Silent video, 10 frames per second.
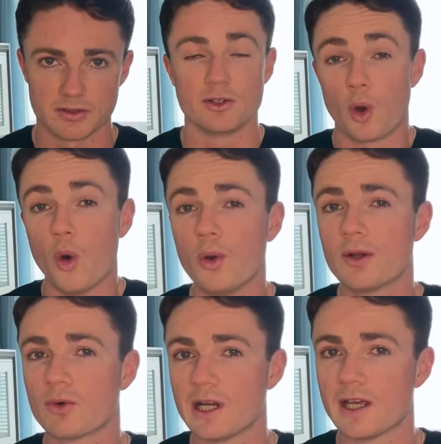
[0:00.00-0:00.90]
Your only
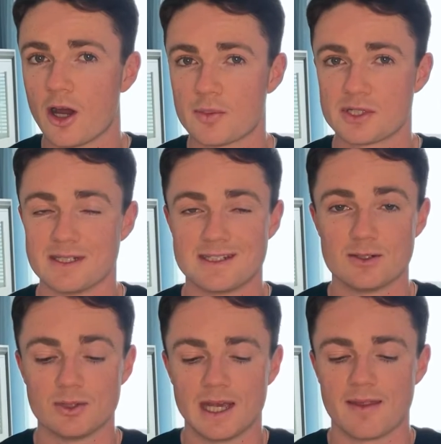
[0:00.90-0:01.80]
really options to
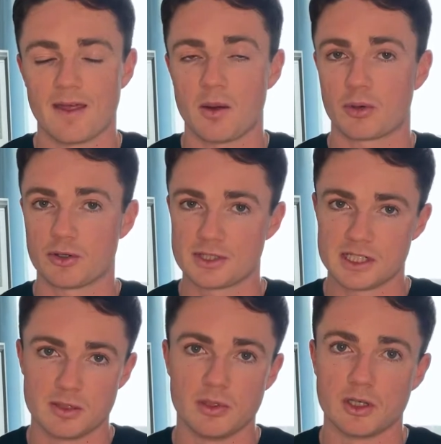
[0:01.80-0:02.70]
get that person
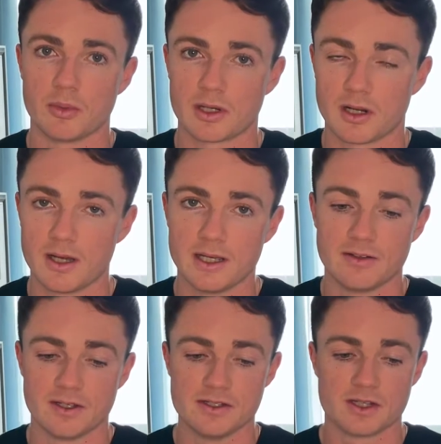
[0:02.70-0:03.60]
to become a
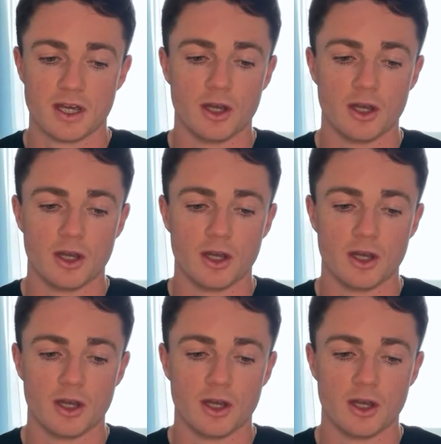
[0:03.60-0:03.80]
client is,